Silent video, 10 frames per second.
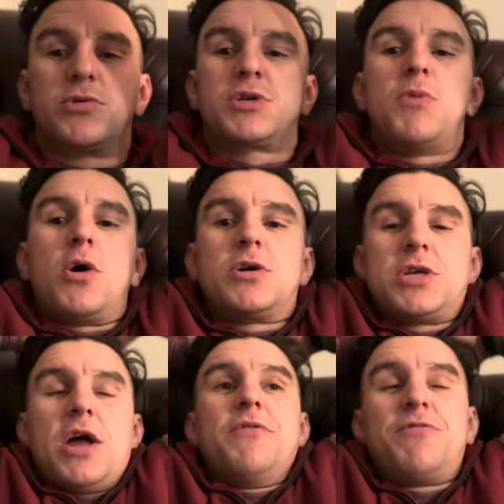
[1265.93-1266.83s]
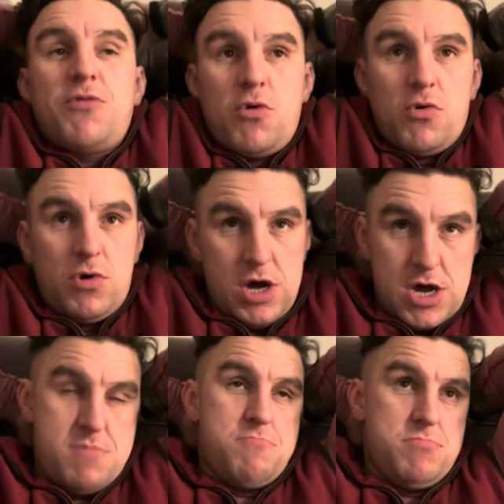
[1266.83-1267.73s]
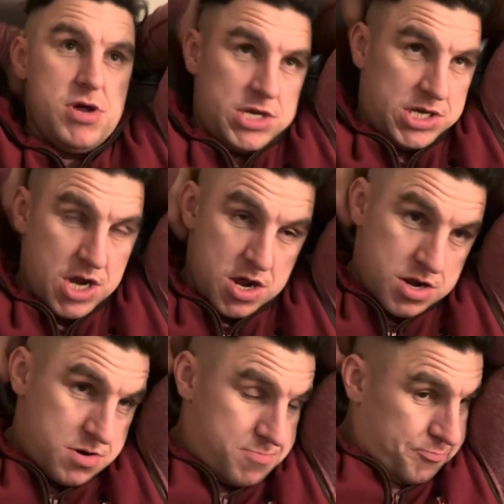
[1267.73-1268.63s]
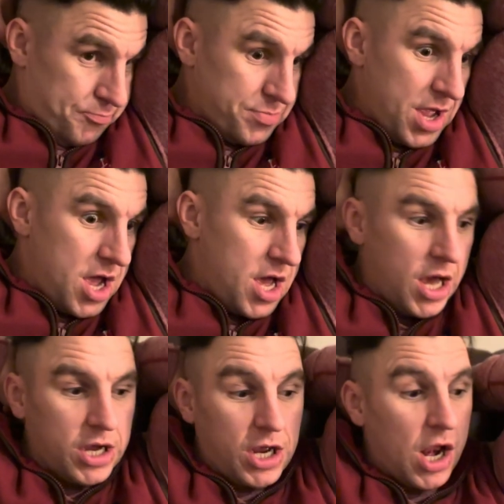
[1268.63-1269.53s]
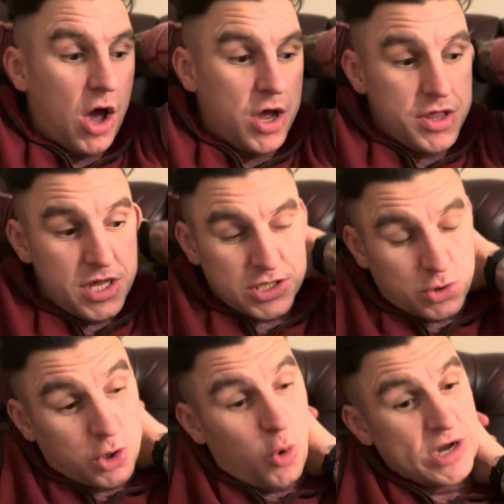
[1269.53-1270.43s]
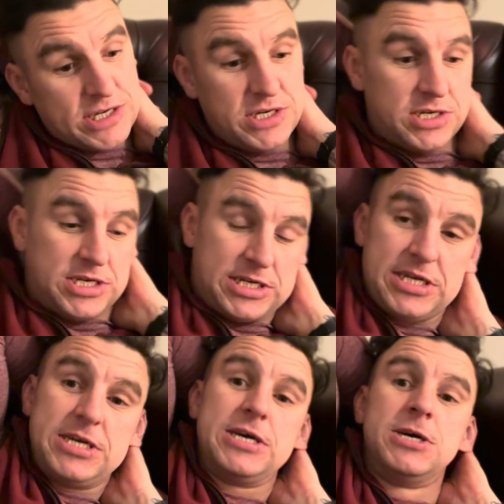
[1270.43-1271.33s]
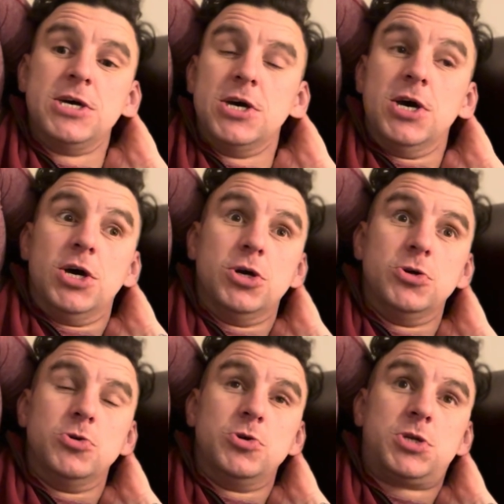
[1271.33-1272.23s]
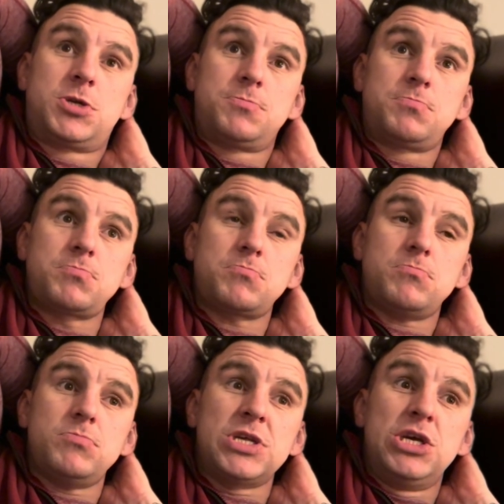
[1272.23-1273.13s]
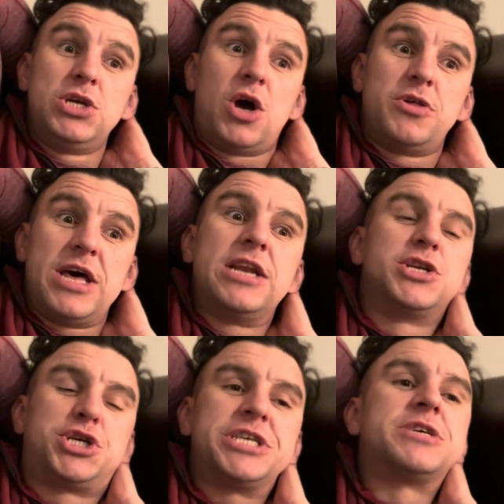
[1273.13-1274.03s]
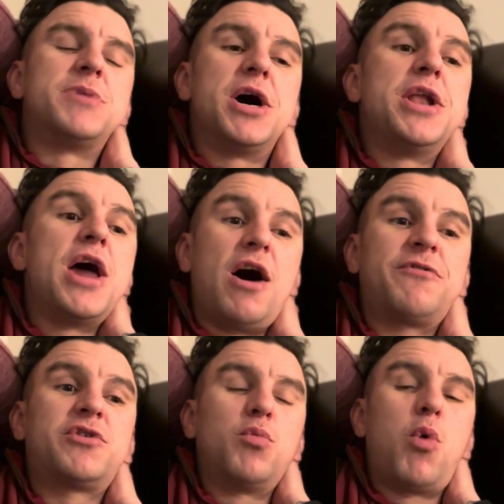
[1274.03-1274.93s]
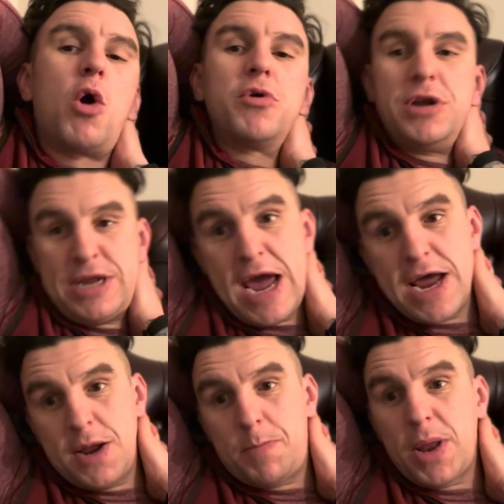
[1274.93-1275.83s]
smock done for a certain client that's requested to see it, who's, they're legitimate enough to warrant getting a